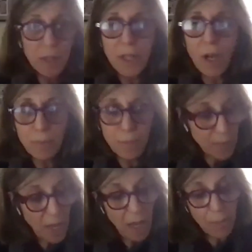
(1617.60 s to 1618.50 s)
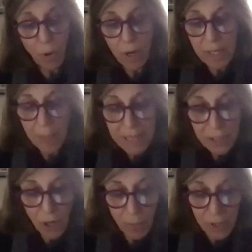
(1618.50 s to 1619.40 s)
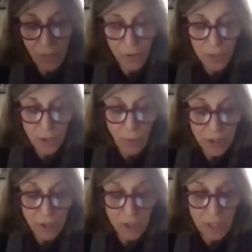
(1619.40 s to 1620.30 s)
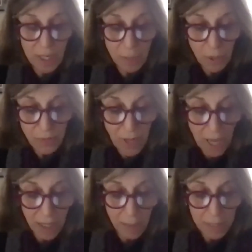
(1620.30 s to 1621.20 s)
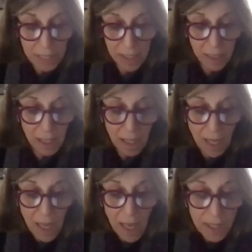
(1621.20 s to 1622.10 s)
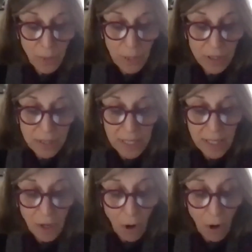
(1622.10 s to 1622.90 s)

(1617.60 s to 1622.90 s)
So, Oren, let me start with the first question that we've got coming in. As we are seeing